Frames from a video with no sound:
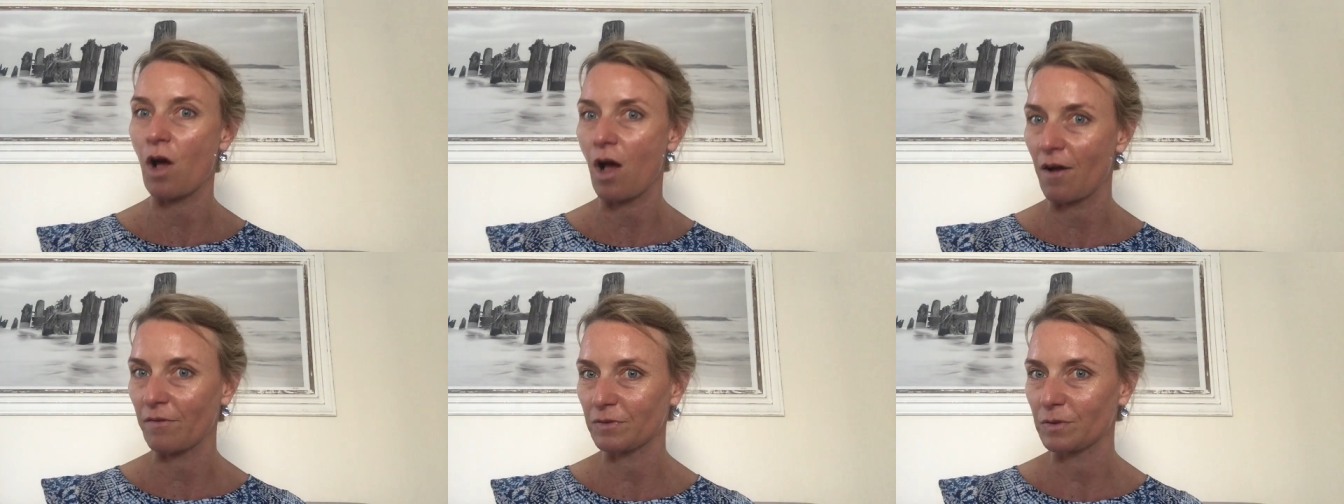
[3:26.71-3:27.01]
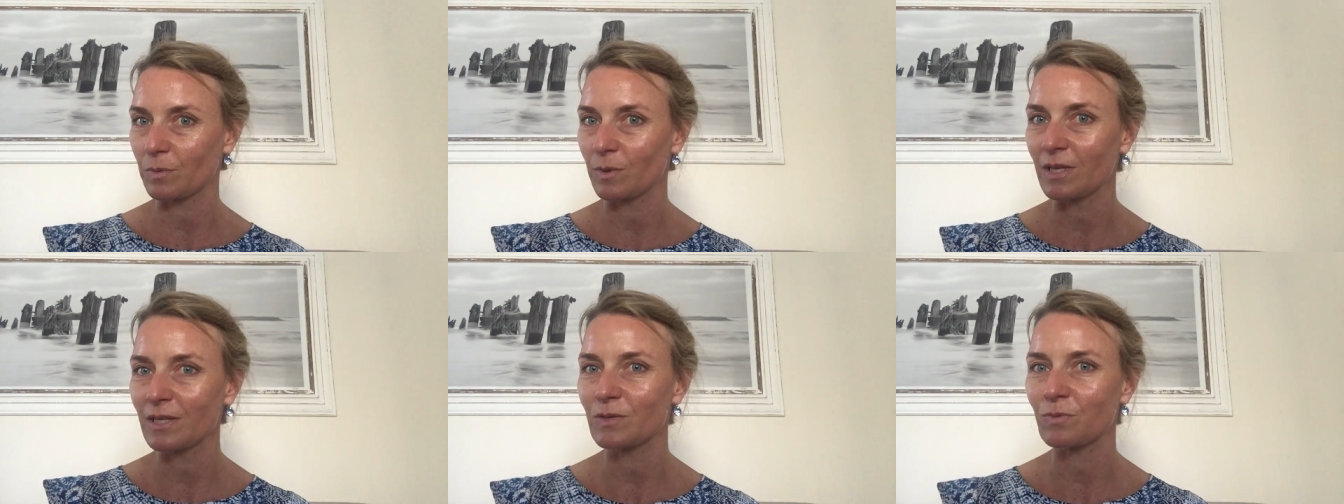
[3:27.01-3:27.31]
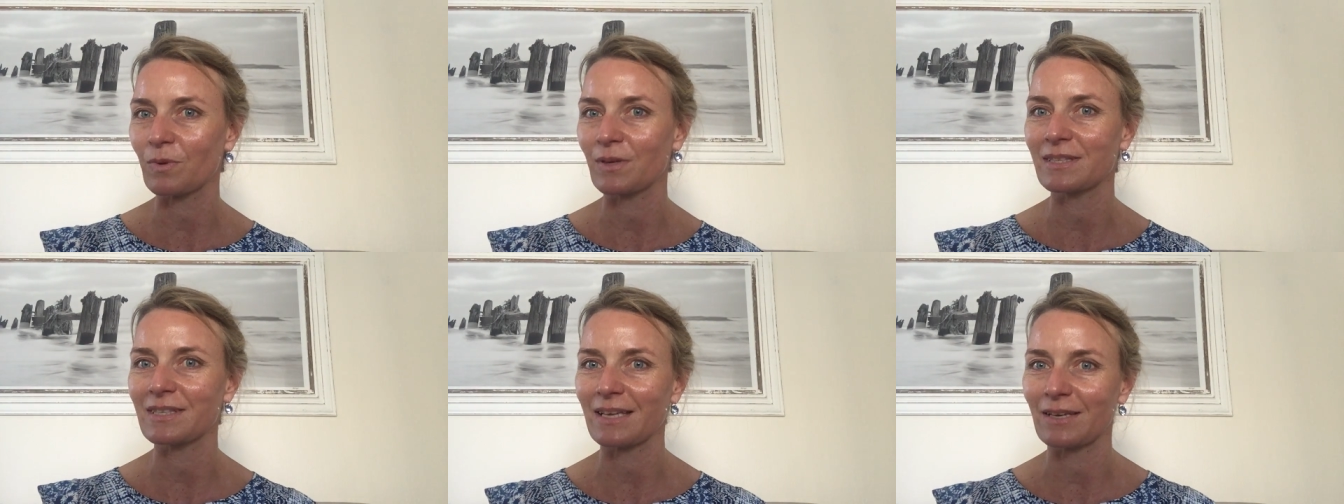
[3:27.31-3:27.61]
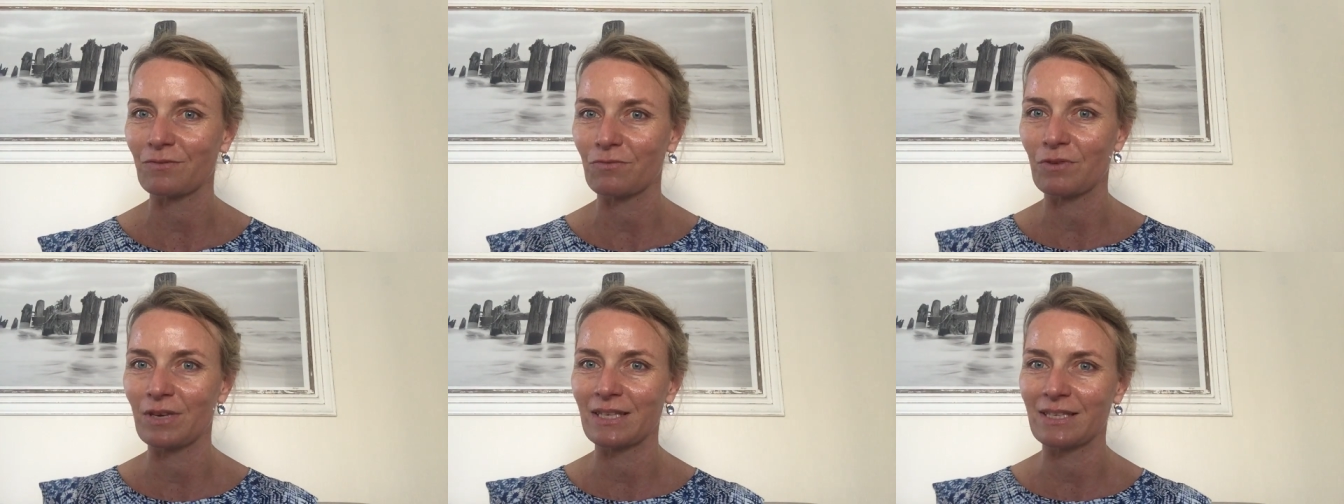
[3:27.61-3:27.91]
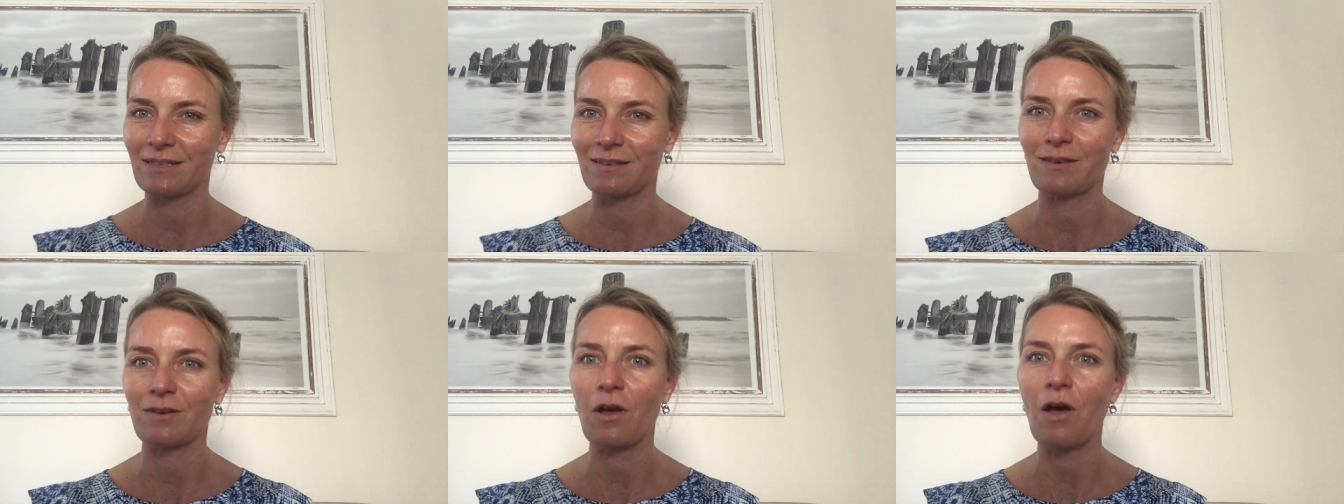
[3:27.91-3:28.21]
afterwards, once I'd
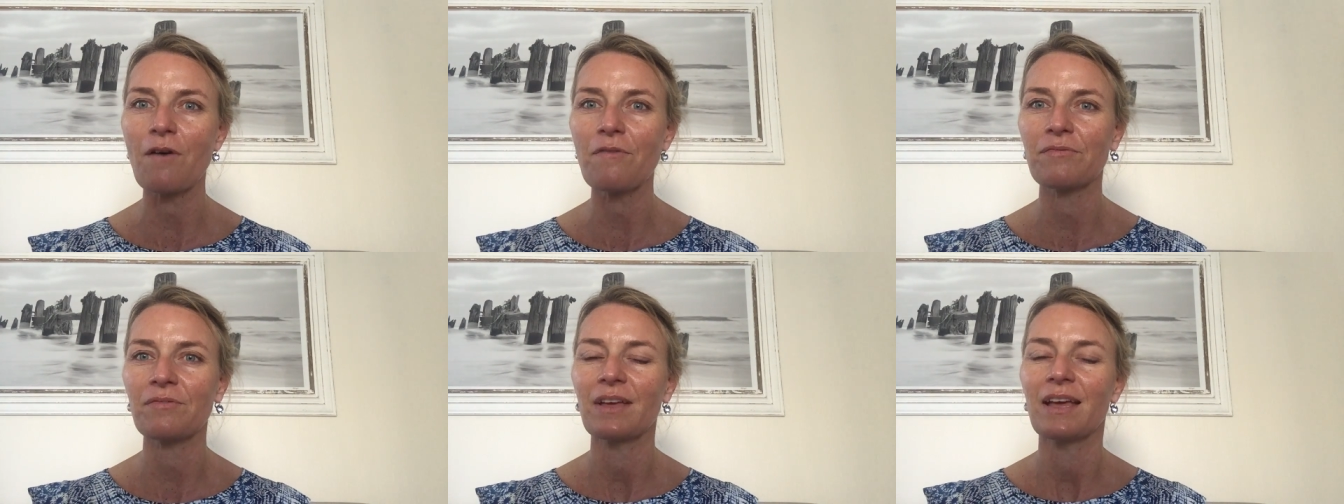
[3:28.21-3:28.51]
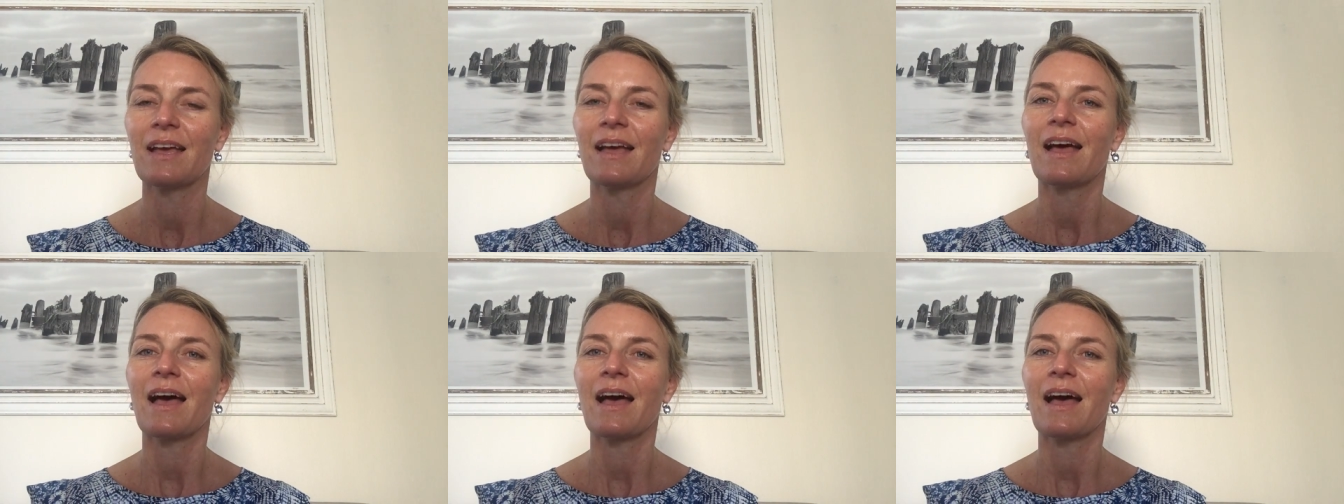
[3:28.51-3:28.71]
rinsed it off,